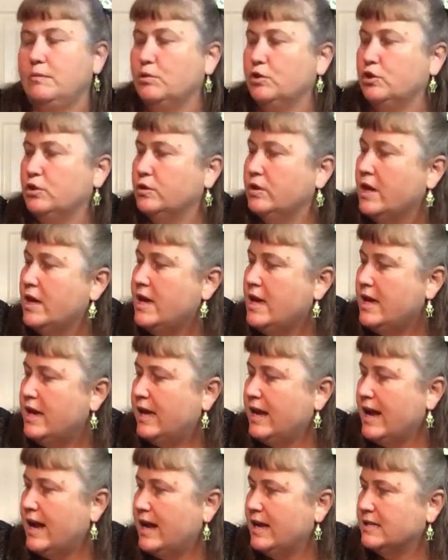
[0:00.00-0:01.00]
Blue.
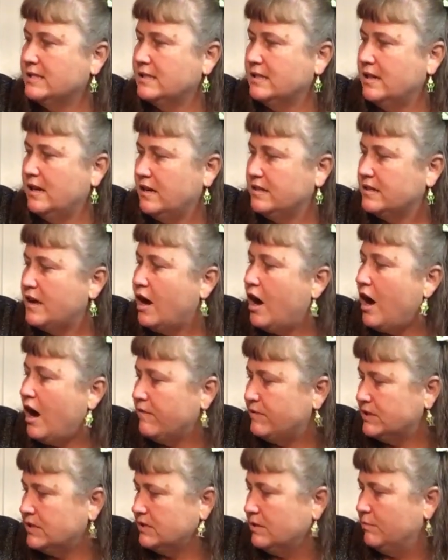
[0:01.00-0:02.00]
It has
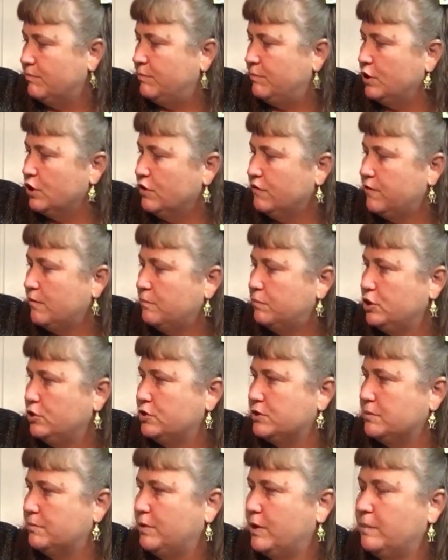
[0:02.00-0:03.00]
obviously some beautiful
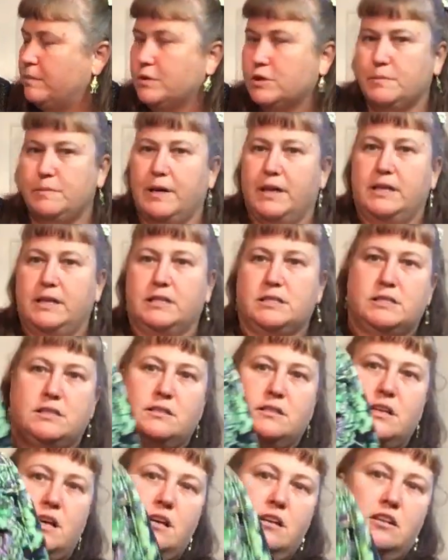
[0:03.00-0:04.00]
blues and purples, but it's
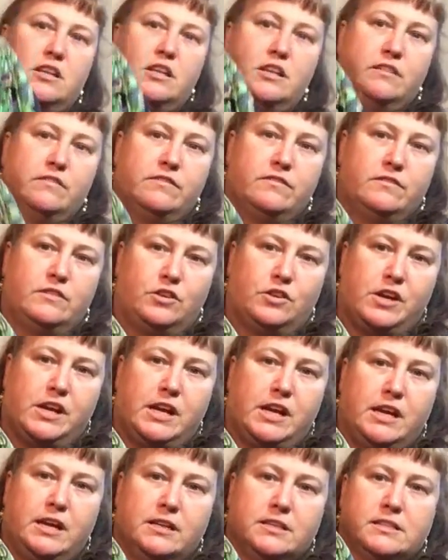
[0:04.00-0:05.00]
got a lot of
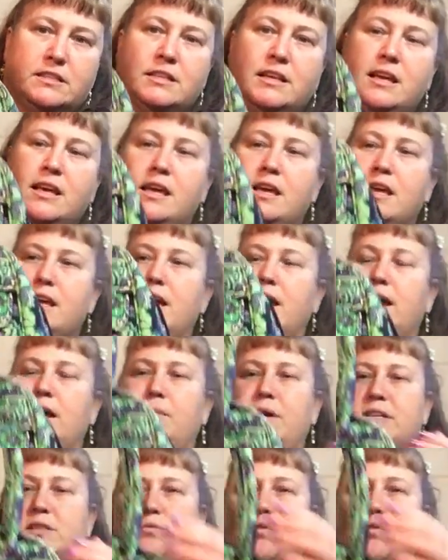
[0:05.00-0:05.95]
greens um, as